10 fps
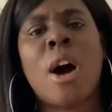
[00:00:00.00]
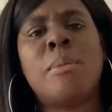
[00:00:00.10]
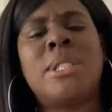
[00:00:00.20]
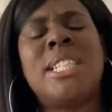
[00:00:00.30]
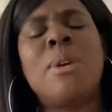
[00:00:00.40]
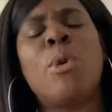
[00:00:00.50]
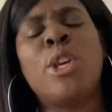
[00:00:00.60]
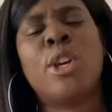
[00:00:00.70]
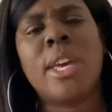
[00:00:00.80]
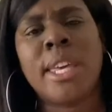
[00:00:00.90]
see
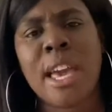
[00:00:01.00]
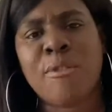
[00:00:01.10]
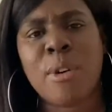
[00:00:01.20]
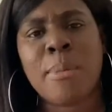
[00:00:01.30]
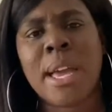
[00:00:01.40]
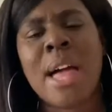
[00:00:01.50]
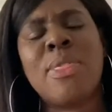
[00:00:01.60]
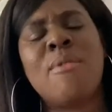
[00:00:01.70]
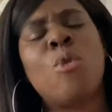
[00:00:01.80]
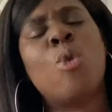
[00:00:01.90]
what you can get from it.
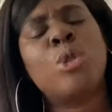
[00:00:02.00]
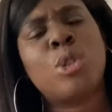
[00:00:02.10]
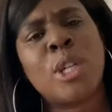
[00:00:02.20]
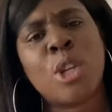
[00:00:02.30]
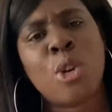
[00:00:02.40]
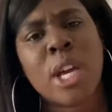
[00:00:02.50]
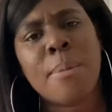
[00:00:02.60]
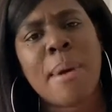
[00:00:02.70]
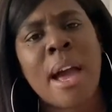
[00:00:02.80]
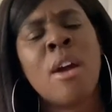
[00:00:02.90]
And then also, as you're
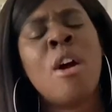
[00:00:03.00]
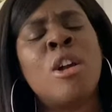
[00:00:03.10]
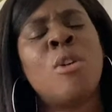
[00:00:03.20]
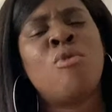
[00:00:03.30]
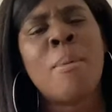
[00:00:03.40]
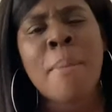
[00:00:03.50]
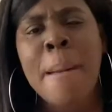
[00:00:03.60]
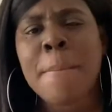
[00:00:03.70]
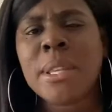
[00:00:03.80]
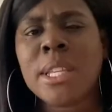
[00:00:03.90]
looking back,
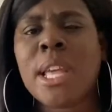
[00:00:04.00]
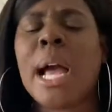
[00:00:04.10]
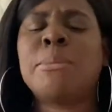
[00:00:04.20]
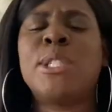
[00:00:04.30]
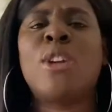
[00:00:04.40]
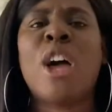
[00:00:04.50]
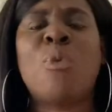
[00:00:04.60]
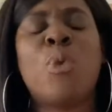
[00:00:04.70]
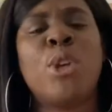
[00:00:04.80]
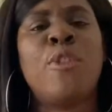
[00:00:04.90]
remember the times in your
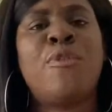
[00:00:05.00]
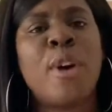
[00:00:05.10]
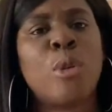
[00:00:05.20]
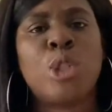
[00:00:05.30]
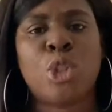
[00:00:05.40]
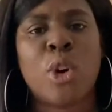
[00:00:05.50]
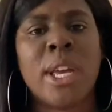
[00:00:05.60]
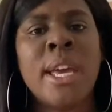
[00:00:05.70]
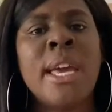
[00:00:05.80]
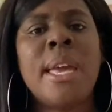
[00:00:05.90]
life when you felt
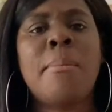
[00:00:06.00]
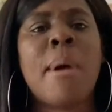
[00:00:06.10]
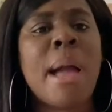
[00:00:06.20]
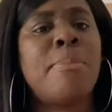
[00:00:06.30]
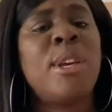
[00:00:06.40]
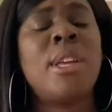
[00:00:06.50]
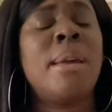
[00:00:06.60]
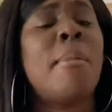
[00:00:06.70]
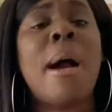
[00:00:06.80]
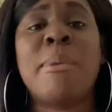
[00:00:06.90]
joy. It might
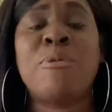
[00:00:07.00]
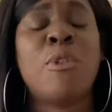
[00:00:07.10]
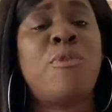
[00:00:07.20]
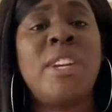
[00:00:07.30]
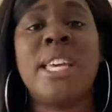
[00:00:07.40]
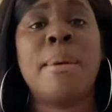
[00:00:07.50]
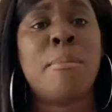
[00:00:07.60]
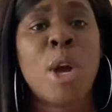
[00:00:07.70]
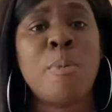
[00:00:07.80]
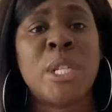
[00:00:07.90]
have been for fleeting
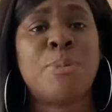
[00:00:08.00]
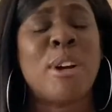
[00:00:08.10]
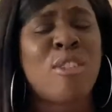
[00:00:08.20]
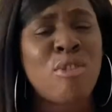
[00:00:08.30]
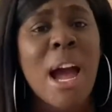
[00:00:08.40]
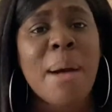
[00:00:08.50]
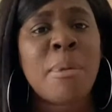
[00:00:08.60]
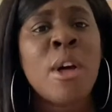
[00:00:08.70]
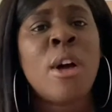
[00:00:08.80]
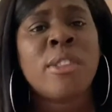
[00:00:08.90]
moments, but
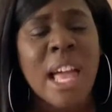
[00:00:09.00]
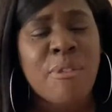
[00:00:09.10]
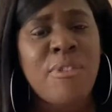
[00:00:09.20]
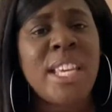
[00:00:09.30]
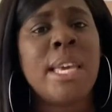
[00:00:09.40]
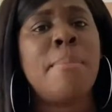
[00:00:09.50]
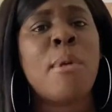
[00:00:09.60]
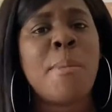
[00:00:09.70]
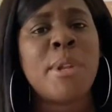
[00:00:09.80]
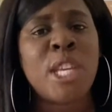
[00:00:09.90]
grab that fleeting
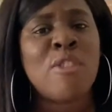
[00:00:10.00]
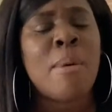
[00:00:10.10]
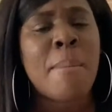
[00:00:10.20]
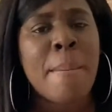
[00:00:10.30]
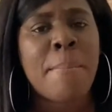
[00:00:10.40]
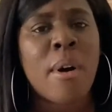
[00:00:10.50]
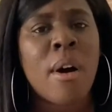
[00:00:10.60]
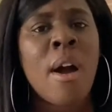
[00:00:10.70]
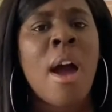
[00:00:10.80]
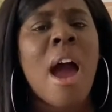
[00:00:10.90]
moment that you
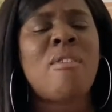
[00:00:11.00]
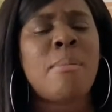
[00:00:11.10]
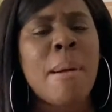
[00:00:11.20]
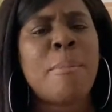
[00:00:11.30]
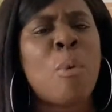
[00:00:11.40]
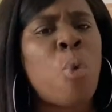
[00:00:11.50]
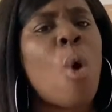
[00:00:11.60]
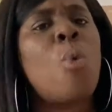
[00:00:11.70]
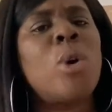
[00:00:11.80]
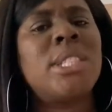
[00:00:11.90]
remember and remember
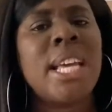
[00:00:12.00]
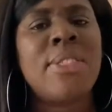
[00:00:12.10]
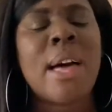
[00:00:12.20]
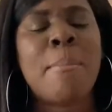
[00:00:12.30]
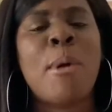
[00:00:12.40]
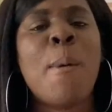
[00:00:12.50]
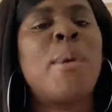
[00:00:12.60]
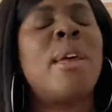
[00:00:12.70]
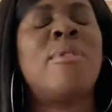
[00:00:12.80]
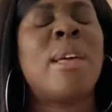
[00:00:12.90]
what was it in that
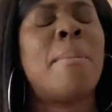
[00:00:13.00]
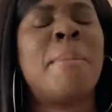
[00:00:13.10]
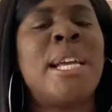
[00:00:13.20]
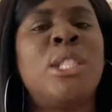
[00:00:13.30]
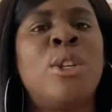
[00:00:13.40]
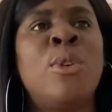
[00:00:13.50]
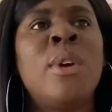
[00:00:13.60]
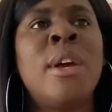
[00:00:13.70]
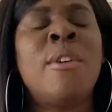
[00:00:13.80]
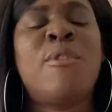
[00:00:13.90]
moment that made you
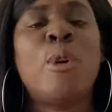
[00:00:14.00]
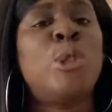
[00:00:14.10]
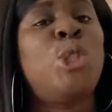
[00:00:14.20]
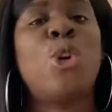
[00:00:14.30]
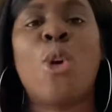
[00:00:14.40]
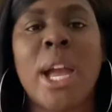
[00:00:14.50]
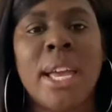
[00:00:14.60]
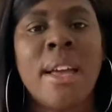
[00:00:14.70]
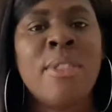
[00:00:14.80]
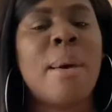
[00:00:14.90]
feel
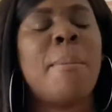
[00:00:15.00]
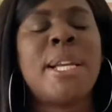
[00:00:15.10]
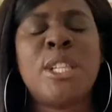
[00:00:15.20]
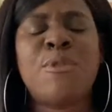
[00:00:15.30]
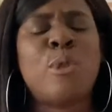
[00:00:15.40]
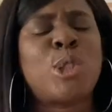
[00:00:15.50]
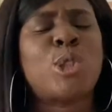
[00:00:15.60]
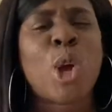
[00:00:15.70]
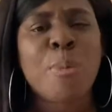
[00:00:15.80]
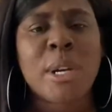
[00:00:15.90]
joy, that made you feel
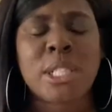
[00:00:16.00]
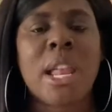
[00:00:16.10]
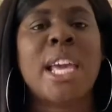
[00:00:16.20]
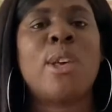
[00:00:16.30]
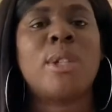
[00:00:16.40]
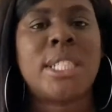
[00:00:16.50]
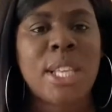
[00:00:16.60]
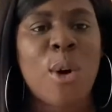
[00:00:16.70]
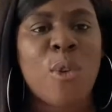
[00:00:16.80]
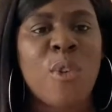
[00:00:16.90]
so much like
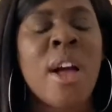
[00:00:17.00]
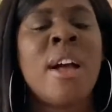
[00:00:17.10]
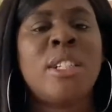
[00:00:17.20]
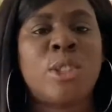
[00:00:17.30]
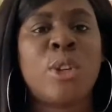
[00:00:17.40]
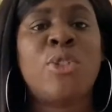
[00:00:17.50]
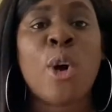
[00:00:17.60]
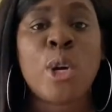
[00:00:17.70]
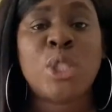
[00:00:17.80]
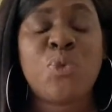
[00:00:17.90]
yourself. So
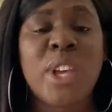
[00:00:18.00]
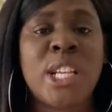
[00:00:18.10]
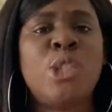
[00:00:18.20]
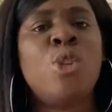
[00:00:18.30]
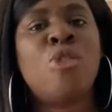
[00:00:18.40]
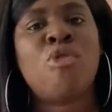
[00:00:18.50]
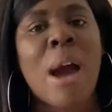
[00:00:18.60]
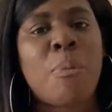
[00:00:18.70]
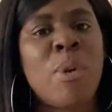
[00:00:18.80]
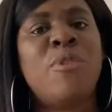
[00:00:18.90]
those things you
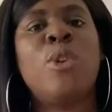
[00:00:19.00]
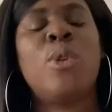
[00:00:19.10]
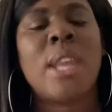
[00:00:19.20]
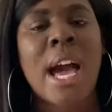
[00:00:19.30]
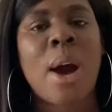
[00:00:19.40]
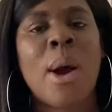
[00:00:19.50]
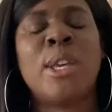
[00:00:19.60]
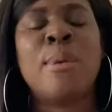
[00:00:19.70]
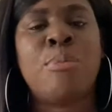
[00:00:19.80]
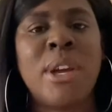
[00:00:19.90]
grab with you now
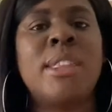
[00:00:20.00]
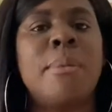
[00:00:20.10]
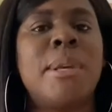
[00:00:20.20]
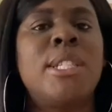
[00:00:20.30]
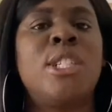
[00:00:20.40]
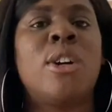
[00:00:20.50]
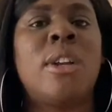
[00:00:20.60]
and you bring them into your